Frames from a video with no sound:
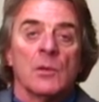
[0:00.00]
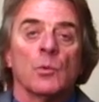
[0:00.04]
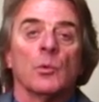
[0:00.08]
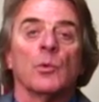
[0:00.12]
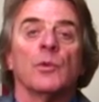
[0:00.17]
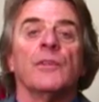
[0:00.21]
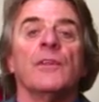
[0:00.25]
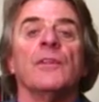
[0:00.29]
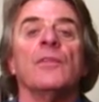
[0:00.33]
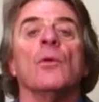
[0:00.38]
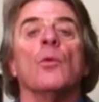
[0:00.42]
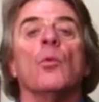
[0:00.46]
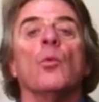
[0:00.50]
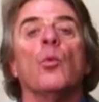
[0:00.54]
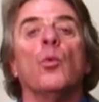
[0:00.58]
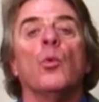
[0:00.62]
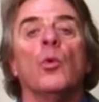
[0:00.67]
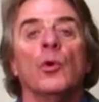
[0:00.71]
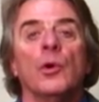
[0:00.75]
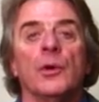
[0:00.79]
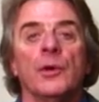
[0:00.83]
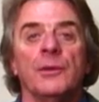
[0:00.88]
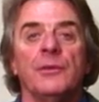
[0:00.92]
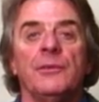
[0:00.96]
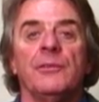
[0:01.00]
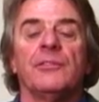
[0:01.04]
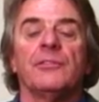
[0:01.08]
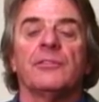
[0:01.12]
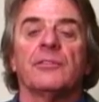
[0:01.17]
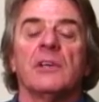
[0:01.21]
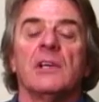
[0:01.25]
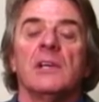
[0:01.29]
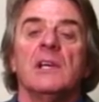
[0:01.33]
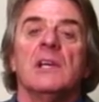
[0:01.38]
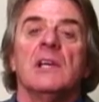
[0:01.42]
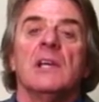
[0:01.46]
Within the
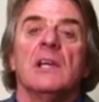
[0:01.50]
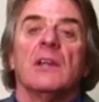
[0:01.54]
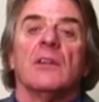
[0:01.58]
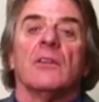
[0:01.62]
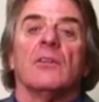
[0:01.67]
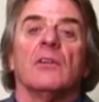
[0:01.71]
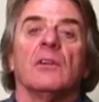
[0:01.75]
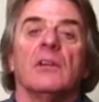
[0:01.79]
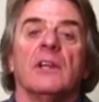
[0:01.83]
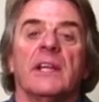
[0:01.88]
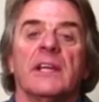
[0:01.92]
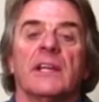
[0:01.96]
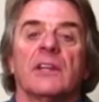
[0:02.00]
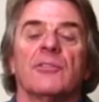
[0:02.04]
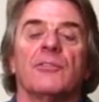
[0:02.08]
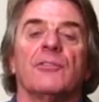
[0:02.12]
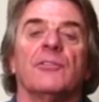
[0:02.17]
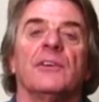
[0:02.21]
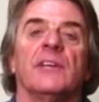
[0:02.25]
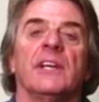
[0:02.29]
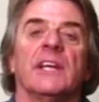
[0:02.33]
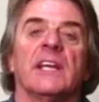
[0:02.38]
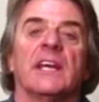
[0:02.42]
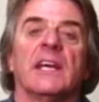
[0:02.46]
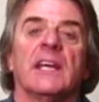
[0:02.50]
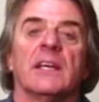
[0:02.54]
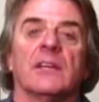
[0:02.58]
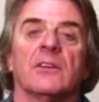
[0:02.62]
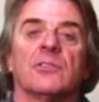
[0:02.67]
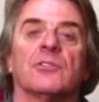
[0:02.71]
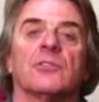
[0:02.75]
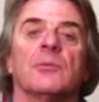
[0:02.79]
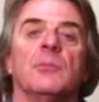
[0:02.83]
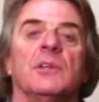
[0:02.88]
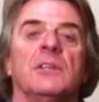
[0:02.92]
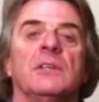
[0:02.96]
woods, the length fitting
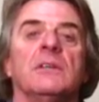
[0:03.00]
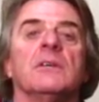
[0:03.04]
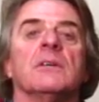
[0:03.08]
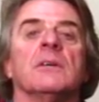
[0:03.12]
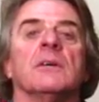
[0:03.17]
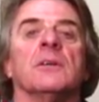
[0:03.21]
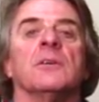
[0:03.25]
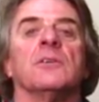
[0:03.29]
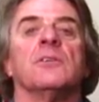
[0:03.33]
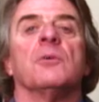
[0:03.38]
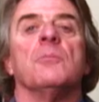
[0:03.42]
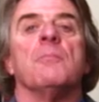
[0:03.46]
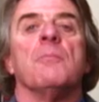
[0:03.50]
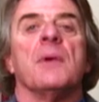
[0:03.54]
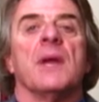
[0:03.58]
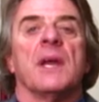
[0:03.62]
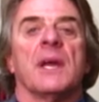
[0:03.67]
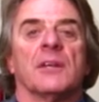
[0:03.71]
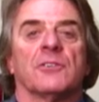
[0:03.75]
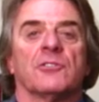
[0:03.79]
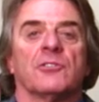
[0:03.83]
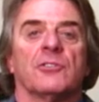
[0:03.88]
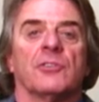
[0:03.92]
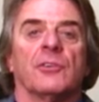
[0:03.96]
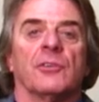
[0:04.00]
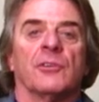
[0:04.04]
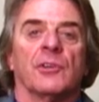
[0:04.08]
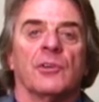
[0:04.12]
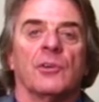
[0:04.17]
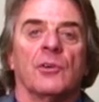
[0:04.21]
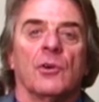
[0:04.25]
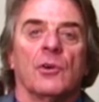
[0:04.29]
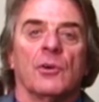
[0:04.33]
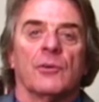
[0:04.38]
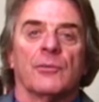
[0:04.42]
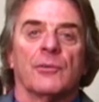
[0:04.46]
has to be done to match to the
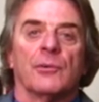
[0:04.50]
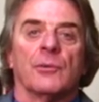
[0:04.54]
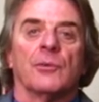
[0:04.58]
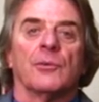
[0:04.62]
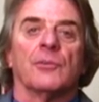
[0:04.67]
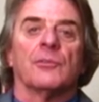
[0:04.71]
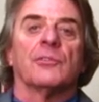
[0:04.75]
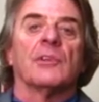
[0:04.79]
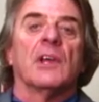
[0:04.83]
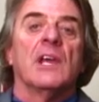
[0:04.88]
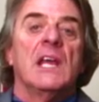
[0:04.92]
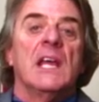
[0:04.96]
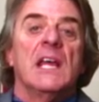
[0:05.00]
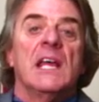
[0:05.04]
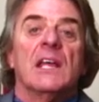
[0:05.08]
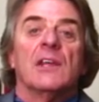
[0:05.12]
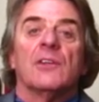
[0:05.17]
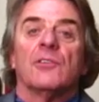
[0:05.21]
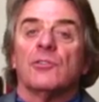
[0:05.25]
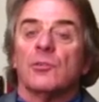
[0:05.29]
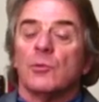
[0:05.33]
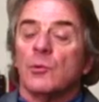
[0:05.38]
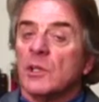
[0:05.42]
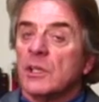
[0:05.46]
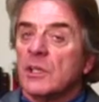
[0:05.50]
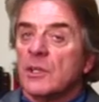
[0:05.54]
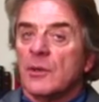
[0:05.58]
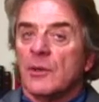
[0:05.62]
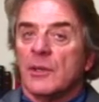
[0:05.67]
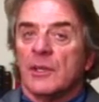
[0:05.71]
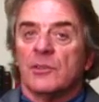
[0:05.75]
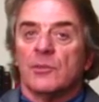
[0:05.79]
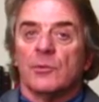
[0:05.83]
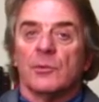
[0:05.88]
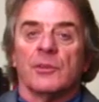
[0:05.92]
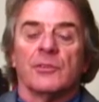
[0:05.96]
golfer's swing
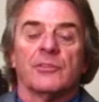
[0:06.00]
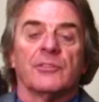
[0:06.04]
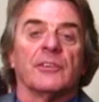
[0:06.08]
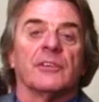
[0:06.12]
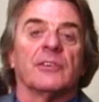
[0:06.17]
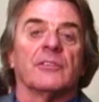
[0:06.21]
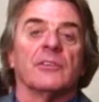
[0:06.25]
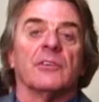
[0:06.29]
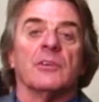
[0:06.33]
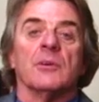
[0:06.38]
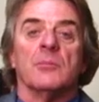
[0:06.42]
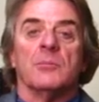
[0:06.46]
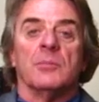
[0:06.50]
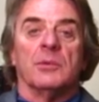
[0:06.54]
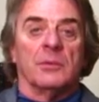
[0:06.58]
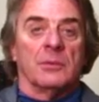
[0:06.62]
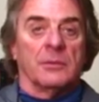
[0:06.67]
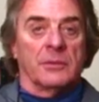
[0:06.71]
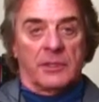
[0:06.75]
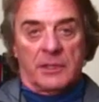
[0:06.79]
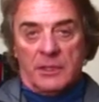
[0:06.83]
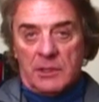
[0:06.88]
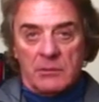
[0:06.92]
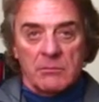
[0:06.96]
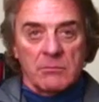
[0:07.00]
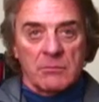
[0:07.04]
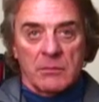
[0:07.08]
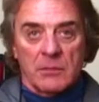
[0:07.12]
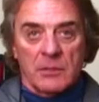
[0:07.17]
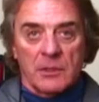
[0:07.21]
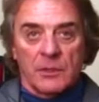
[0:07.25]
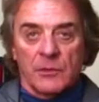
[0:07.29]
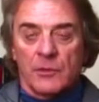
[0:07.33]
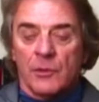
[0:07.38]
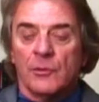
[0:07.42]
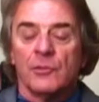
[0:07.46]
characteristics and ability.
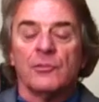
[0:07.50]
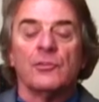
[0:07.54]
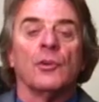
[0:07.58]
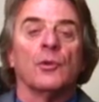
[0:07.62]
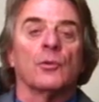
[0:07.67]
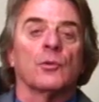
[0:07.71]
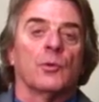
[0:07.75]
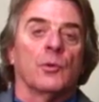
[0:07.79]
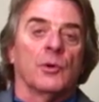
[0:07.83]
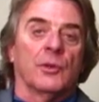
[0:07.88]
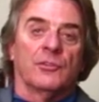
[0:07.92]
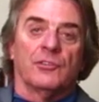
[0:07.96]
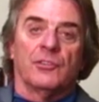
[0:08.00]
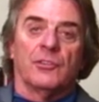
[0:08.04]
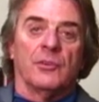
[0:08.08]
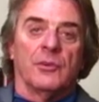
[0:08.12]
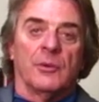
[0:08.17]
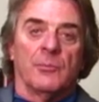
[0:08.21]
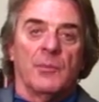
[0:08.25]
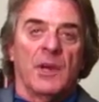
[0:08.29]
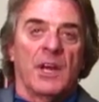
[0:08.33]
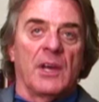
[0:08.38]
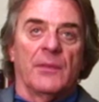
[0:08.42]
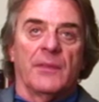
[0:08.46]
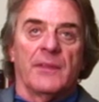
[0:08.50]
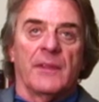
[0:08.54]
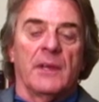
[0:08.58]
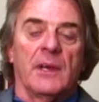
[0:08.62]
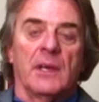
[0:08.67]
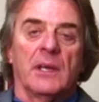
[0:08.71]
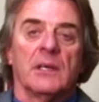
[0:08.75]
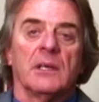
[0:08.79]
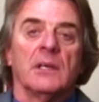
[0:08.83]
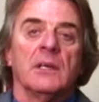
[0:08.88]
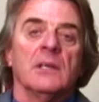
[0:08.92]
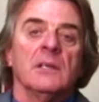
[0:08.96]
There's no question about
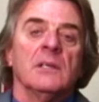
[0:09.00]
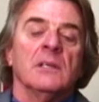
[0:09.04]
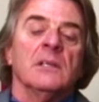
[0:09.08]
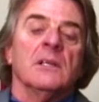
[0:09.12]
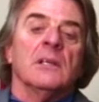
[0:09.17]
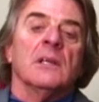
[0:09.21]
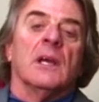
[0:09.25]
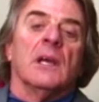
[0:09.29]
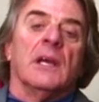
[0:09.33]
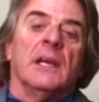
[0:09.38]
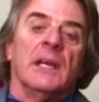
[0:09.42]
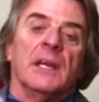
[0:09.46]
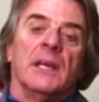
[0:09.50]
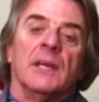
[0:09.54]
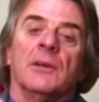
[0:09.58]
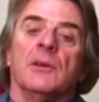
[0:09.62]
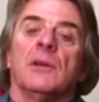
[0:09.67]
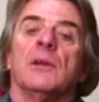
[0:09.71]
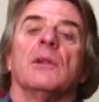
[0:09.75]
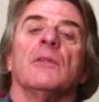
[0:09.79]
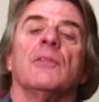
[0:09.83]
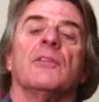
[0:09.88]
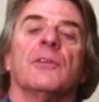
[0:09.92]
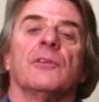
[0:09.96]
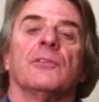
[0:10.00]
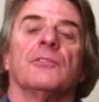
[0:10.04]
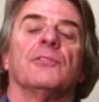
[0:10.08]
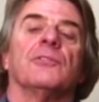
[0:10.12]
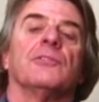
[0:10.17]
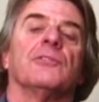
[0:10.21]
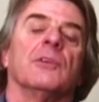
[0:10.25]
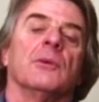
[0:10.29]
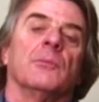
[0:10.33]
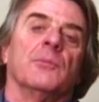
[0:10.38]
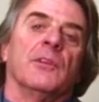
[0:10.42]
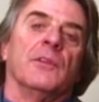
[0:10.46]
that. And this is
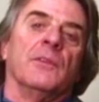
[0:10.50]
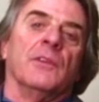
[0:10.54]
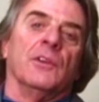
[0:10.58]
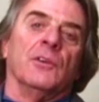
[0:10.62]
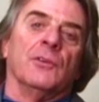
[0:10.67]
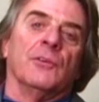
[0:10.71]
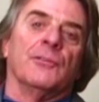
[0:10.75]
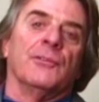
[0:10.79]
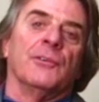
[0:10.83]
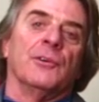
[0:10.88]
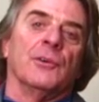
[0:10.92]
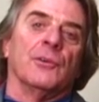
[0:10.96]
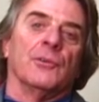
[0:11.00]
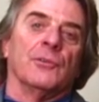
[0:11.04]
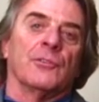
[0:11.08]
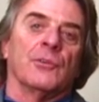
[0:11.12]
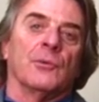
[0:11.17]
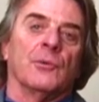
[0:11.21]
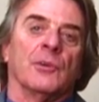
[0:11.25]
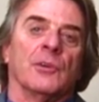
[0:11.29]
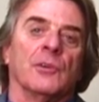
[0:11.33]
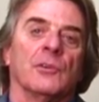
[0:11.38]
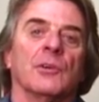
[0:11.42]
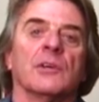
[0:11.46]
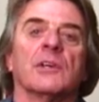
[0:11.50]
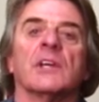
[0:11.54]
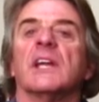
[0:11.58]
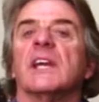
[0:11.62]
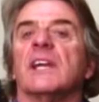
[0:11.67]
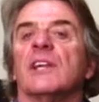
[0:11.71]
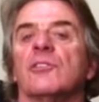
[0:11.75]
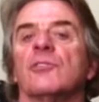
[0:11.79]
something that your fitter is going to look at.